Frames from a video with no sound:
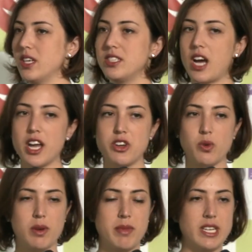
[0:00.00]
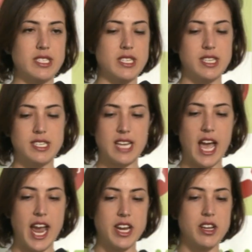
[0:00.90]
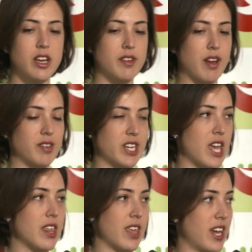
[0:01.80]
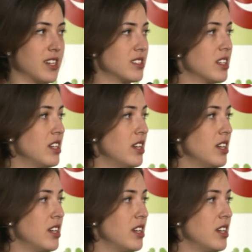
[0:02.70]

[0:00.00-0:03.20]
Don Norman's The Design of Everyday Things.